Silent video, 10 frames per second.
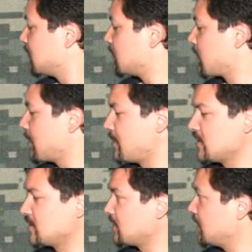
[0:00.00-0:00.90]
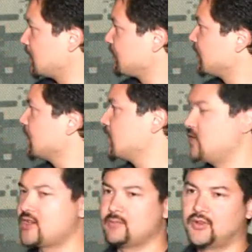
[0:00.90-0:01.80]
department mounts their gun.
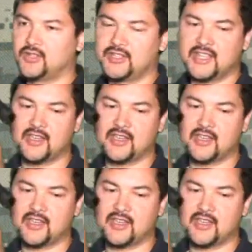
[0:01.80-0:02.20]
You can pull it